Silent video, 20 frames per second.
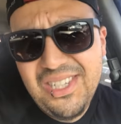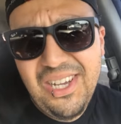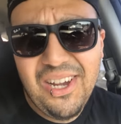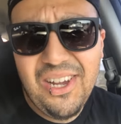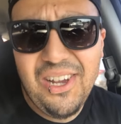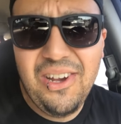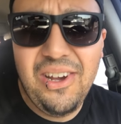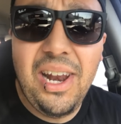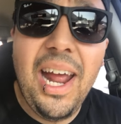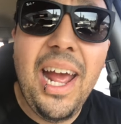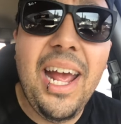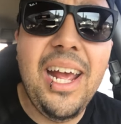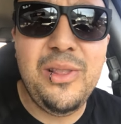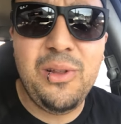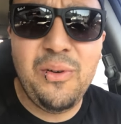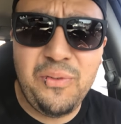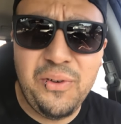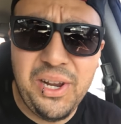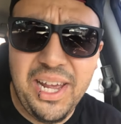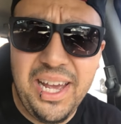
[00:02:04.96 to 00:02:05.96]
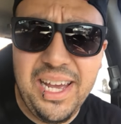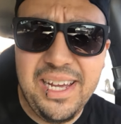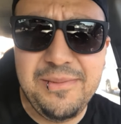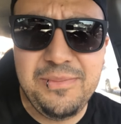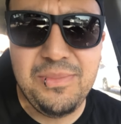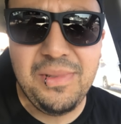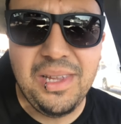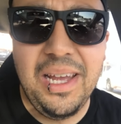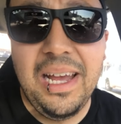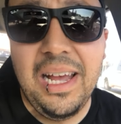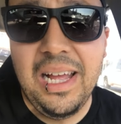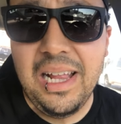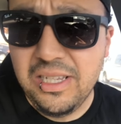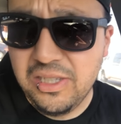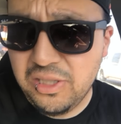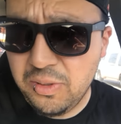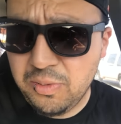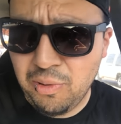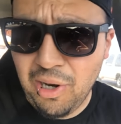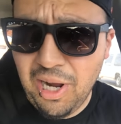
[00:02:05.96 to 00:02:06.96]
all good. Hey, don't forget,
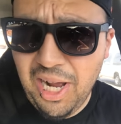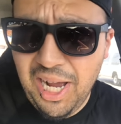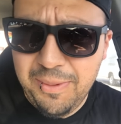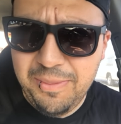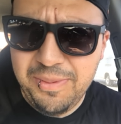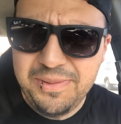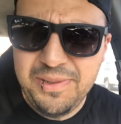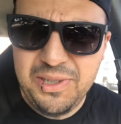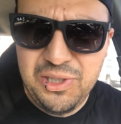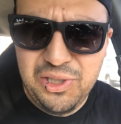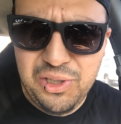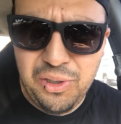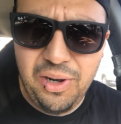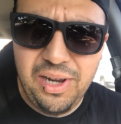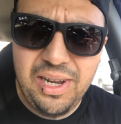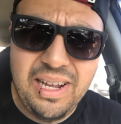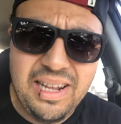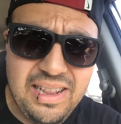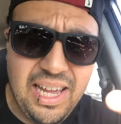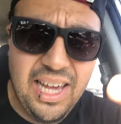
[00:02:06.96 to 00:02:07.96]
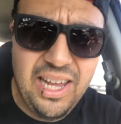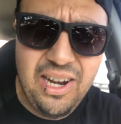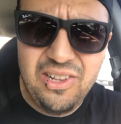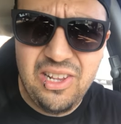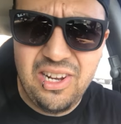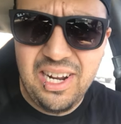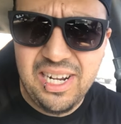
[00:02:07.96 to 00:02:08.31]
subscribe, enjoy. Later, the